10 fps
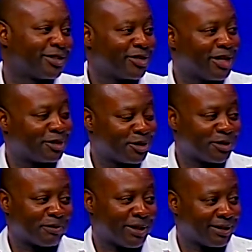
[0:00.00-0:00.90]
trying to shoot
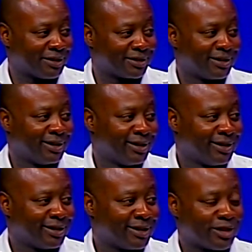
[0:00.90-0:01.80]

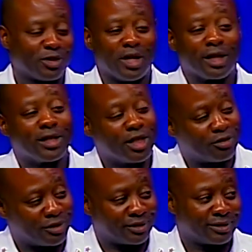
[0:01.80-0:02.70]
because you're not covered.